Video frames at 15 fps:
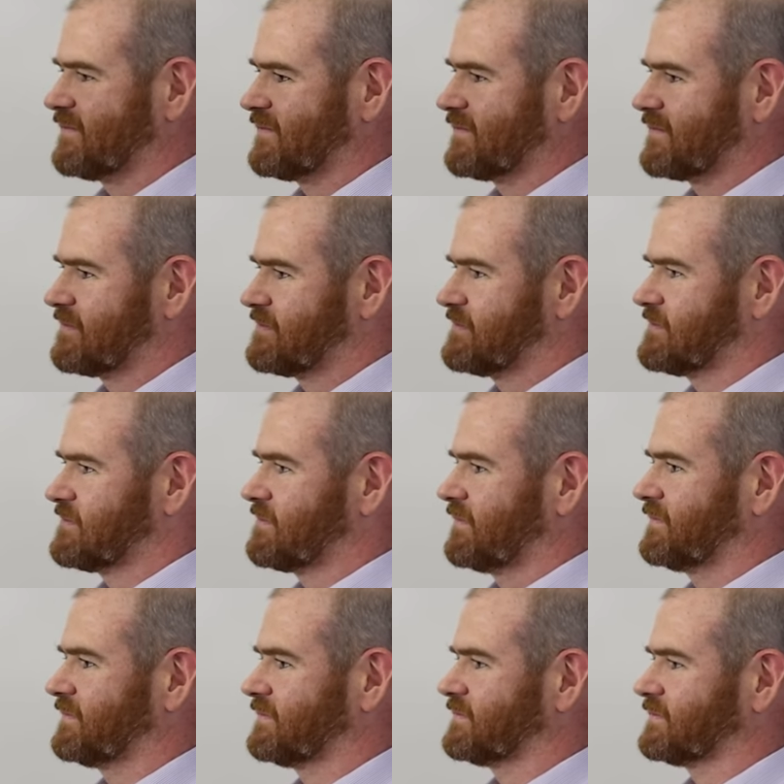
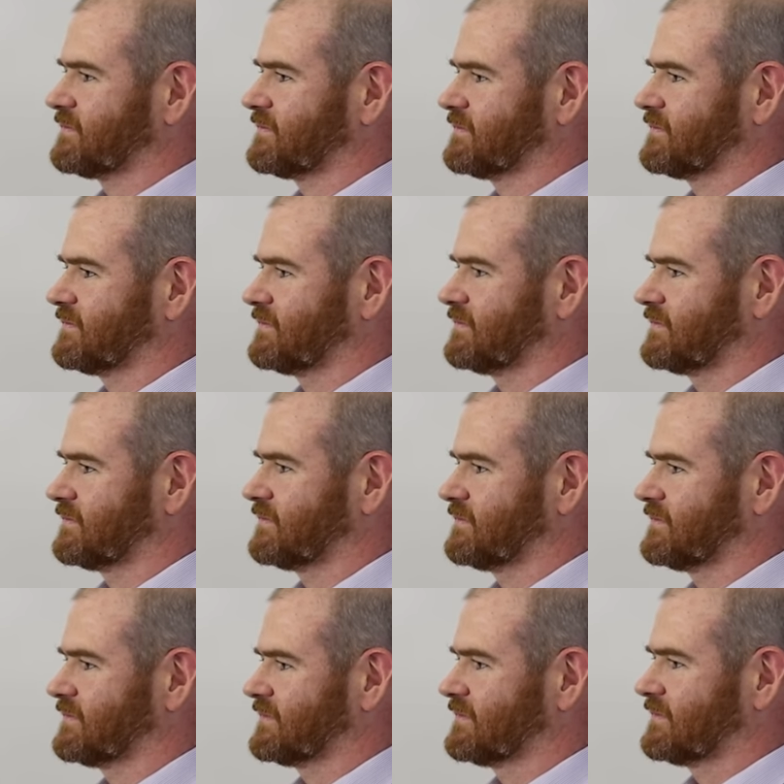
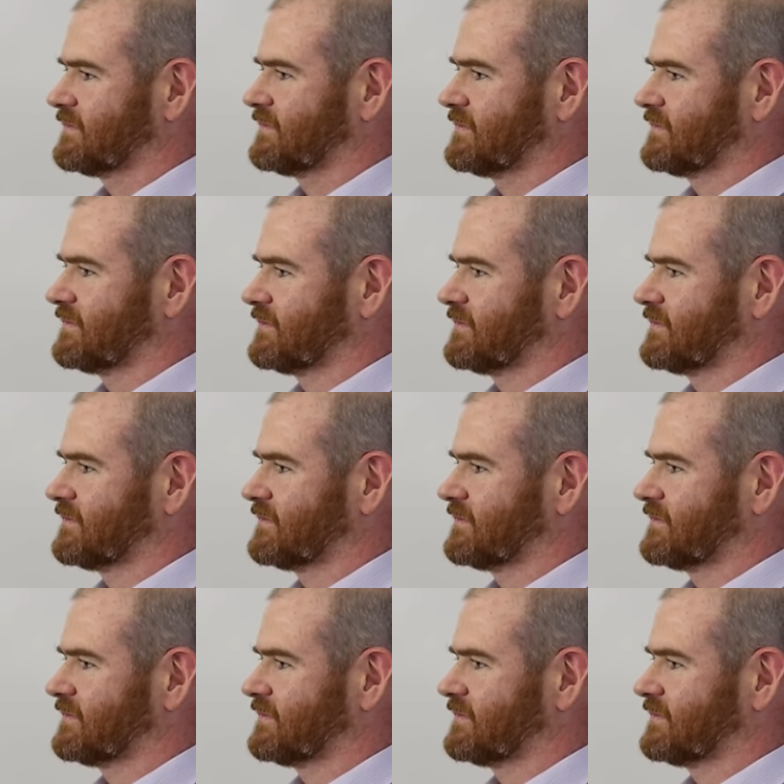(silent)